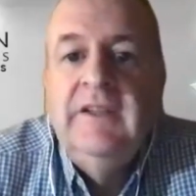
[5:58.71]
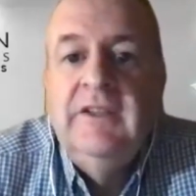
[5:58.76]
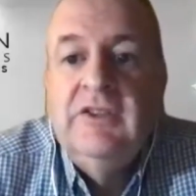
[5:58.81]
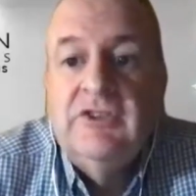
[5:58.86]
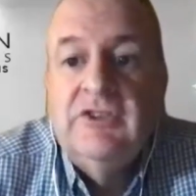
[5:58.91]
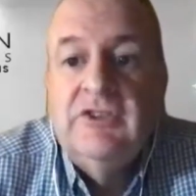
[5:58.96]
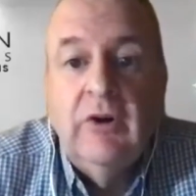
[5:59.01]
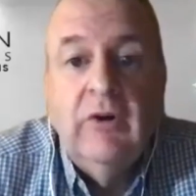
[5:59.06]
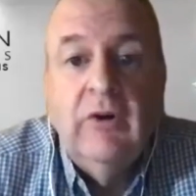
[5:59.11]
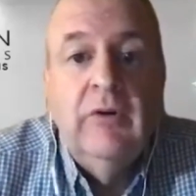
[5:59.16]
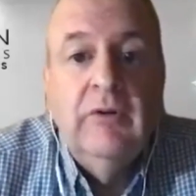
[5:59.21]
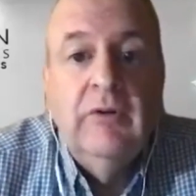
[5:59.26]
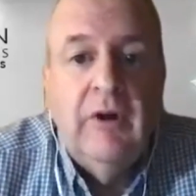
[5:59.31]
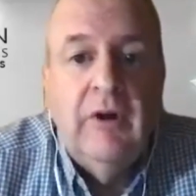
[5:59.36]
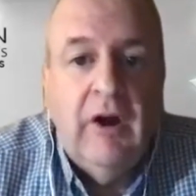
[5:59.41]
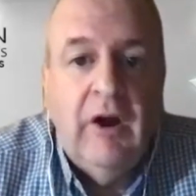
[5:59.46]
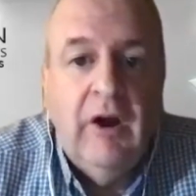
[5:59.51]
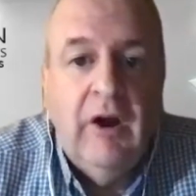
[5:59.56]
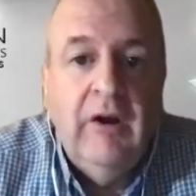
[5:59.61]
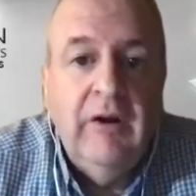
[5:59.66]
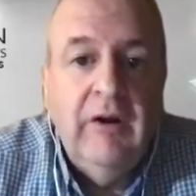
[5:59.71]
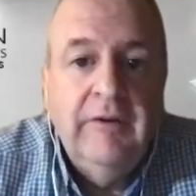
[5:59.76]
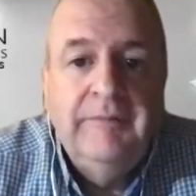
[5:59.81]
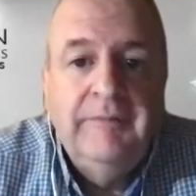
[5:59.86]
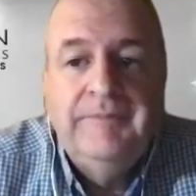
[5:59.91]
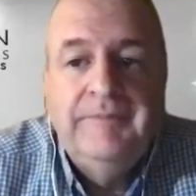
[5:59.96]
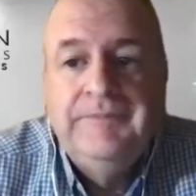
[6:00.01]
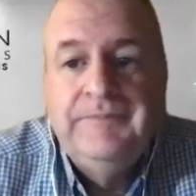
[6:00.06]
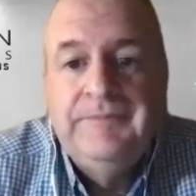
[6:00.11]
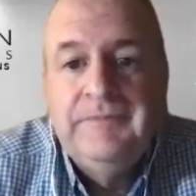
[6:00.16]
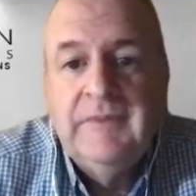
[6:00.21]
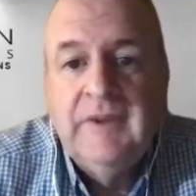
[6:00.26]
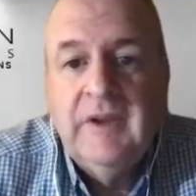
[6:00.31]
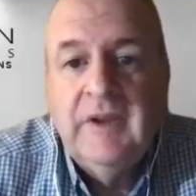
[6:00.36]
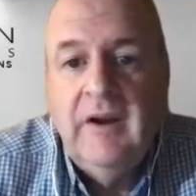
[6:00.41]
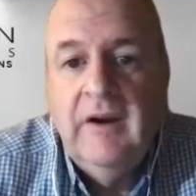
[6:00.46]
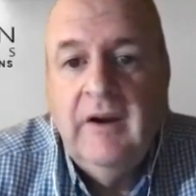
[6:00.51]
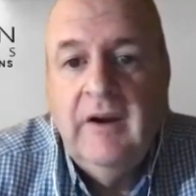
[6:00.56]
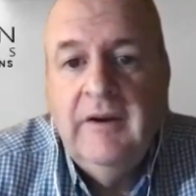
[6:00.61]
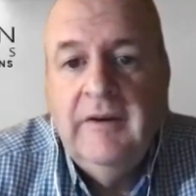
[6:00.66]
So our
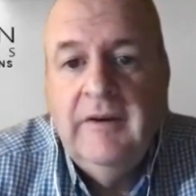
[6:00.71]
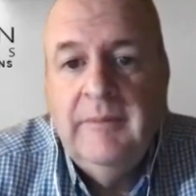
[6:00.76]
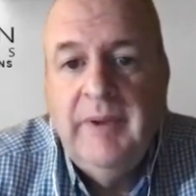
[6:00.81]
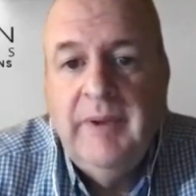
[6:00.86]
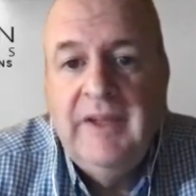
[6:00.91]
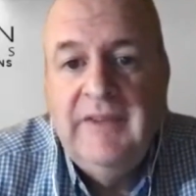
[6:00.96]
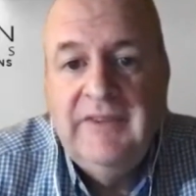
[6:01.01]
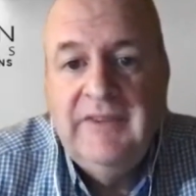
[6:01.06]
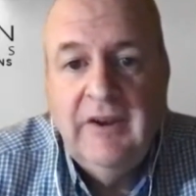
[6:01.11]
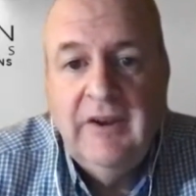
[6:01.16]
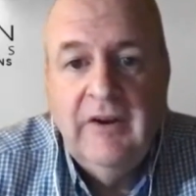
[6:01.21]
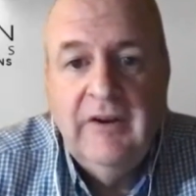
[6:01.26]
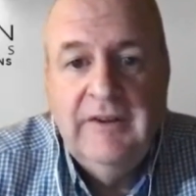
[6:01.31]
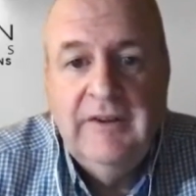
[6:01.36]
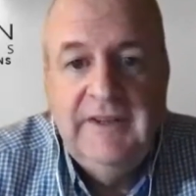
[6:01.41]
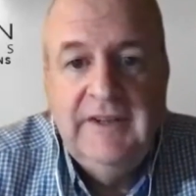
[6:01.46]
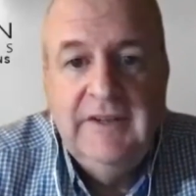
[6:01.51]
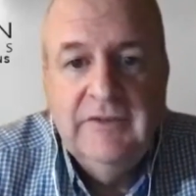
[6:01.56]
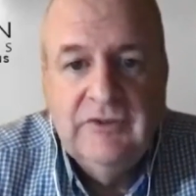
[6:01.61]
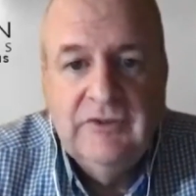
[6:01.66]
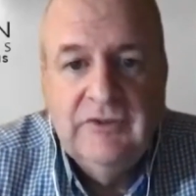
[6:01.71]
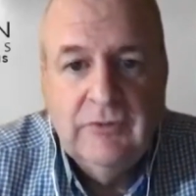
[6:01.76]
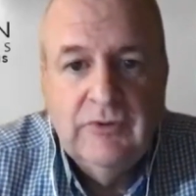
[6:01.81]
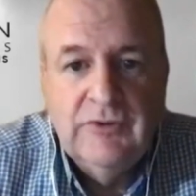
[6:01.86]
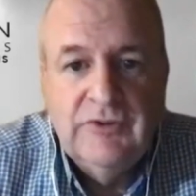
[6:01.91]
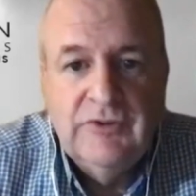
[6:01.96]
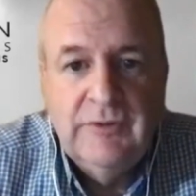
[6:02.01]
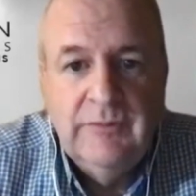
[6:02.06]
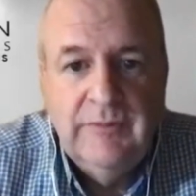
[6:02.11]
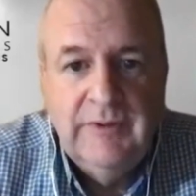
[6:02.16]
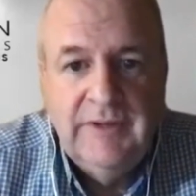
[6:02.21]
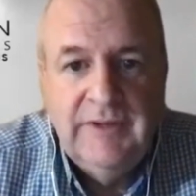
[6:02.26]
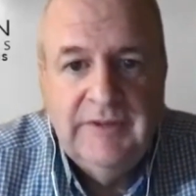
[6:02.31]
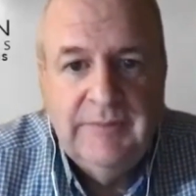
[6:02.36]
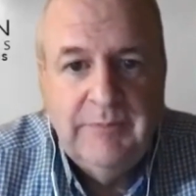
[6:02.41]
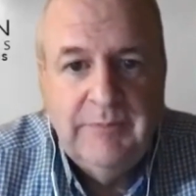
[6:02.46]
our basically R&D consortium is